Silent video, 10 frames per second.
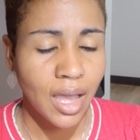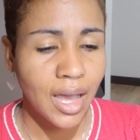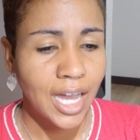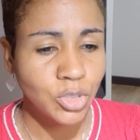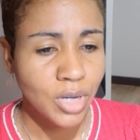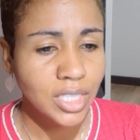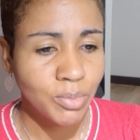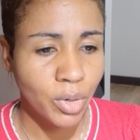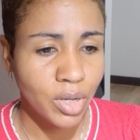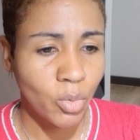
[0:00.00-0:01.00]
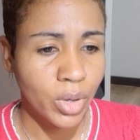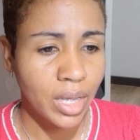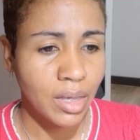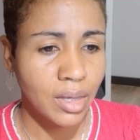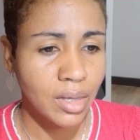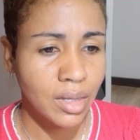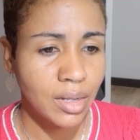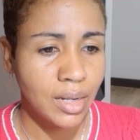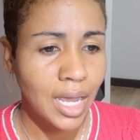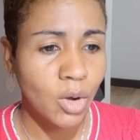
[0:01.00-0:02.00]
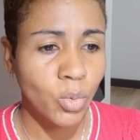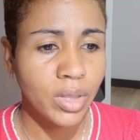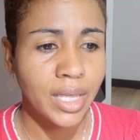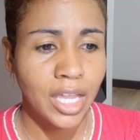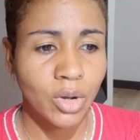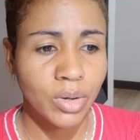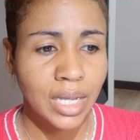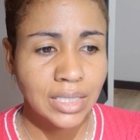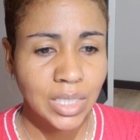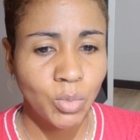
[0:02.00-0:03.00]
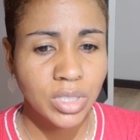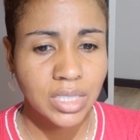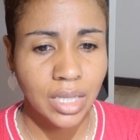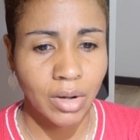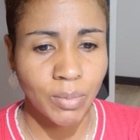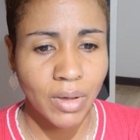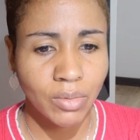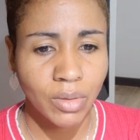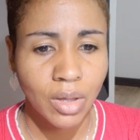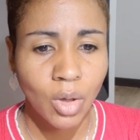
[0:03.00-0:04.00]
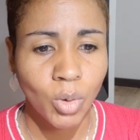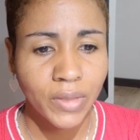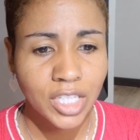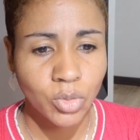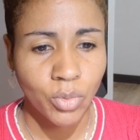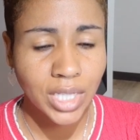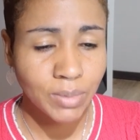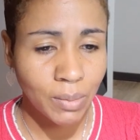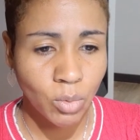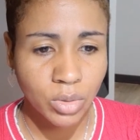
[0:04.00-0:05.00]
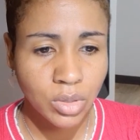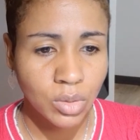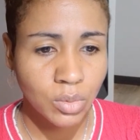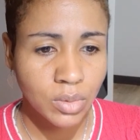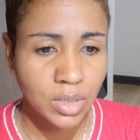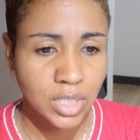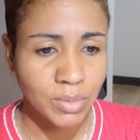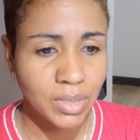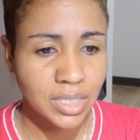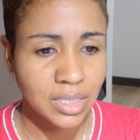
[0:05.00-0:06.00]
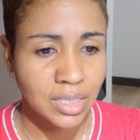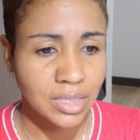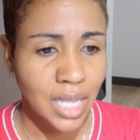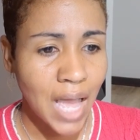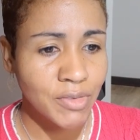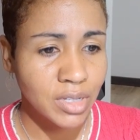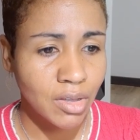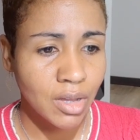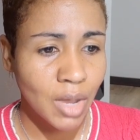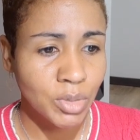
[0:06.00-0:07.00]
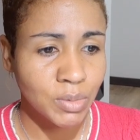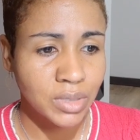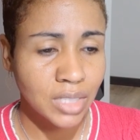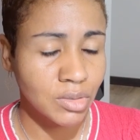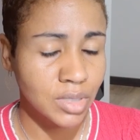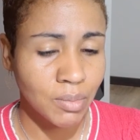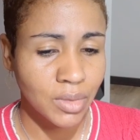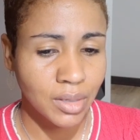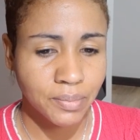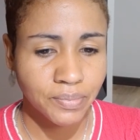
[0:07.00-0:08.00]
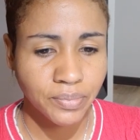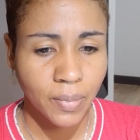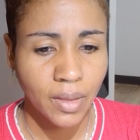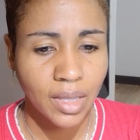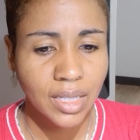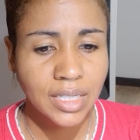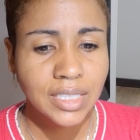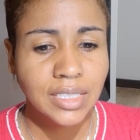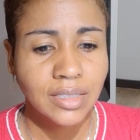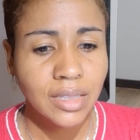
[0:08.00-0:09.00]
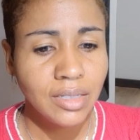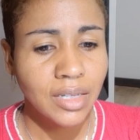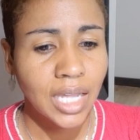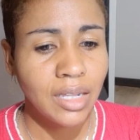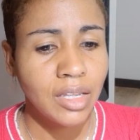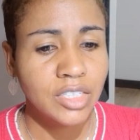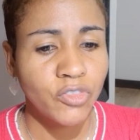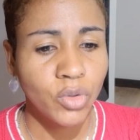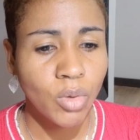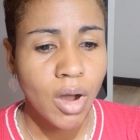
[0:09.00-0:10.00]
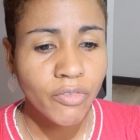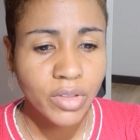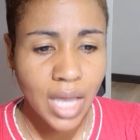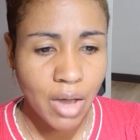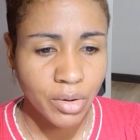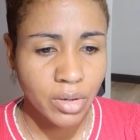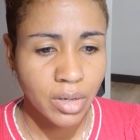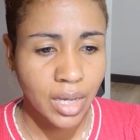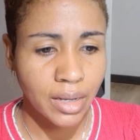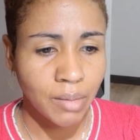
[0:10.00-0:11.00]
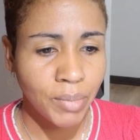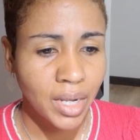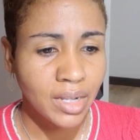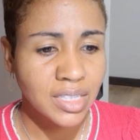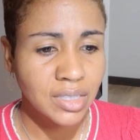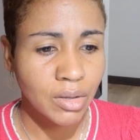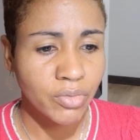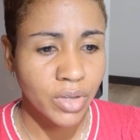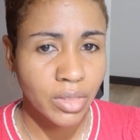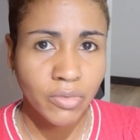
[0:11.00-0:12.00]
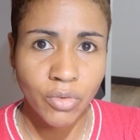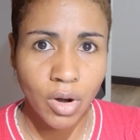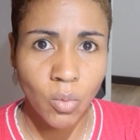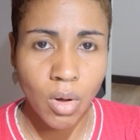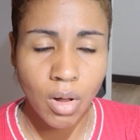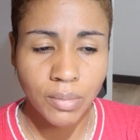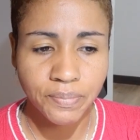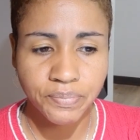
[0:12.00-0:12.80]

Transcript: I tried to break away, now really angry and somewhat scared about what these crazy people would do to me, since they obviously thought I was possessed or something. Suddenly the candy dish flew off the counter and embedded itself in the far wall.